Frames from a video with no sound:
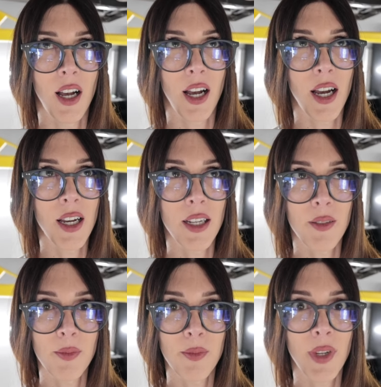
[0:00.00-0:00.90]

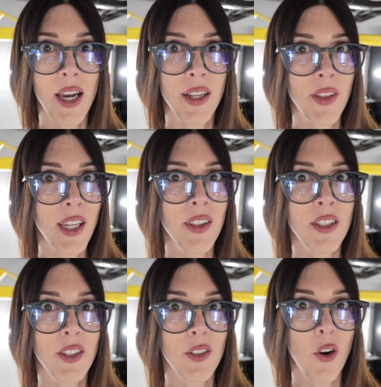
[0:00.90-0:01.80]
I'm kind of thinking
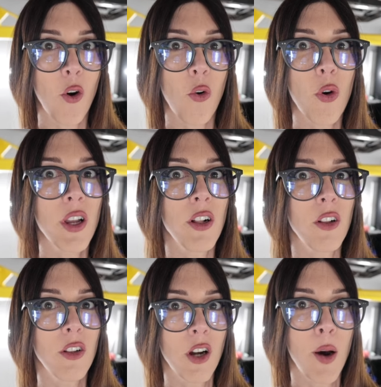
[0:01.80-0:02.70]
this is a
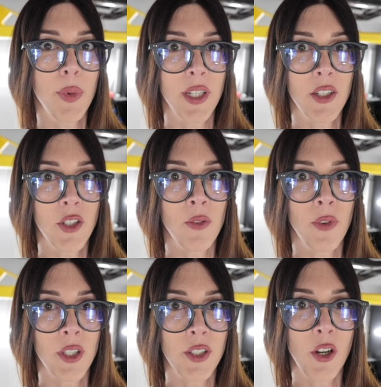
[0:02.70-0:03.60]
real competition
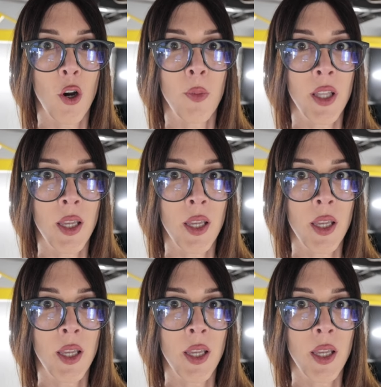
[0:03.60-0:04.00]
for the Tacoma.